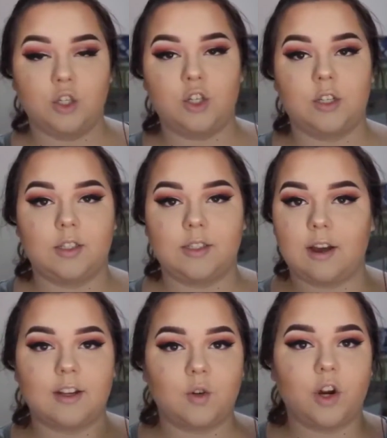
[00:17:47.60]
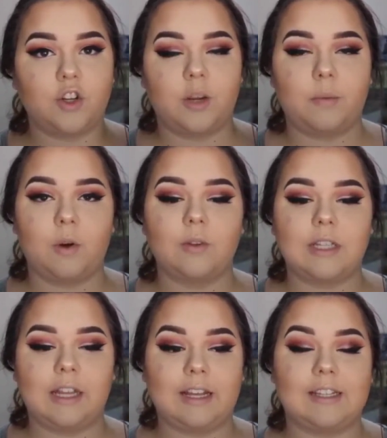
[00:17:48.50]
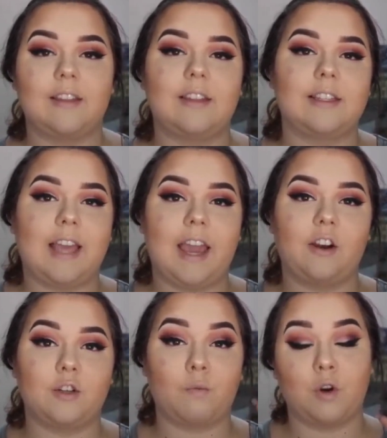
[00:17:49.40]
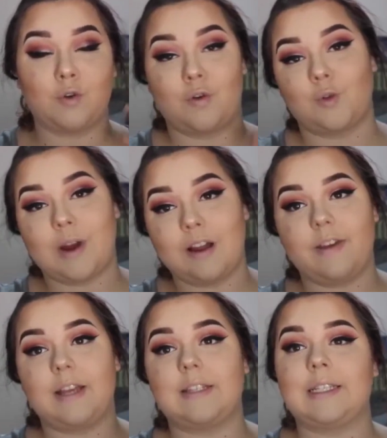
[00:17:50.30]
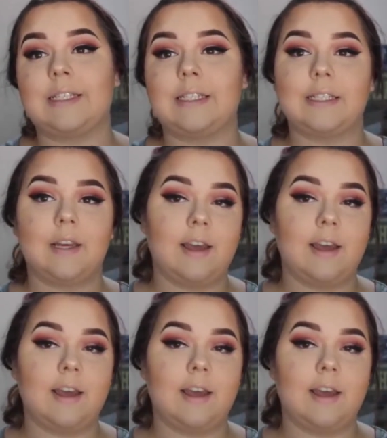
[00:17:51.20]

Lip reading: Just contour your cheekbones, and like I said, this caters more towards round faces.